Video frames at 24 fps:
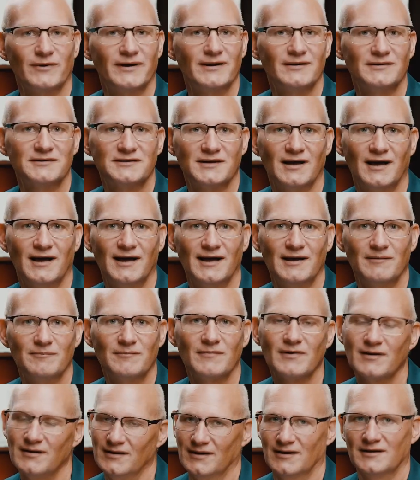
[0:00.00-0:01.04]
real
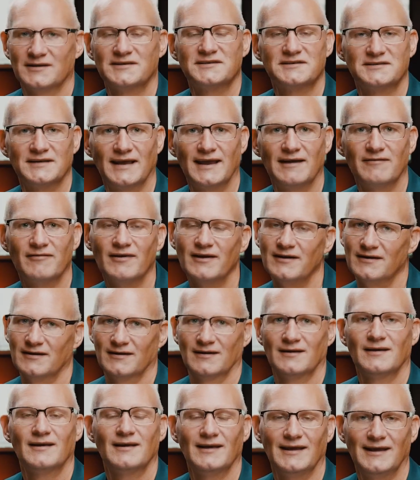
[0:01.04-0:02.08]
time, save it,
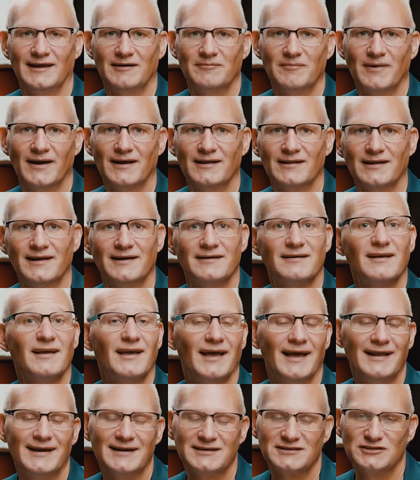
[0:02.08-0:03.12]
email it,
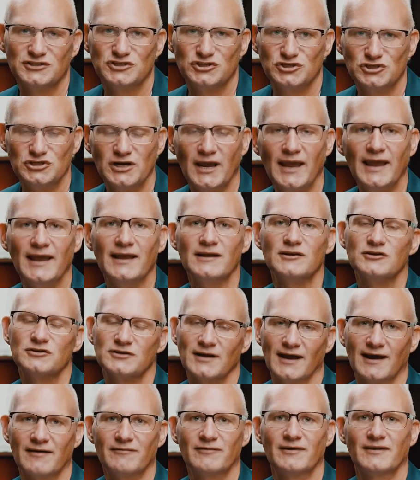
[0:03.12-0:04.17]
and it's
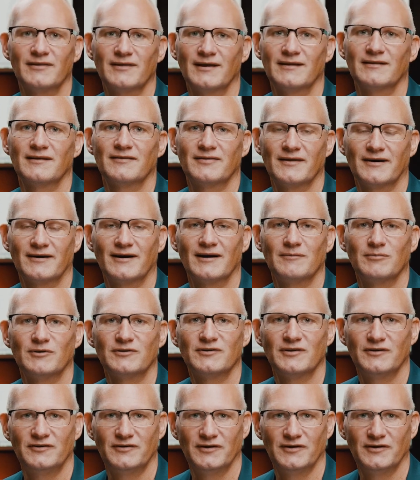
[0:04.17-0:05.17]
changed everything that they're able to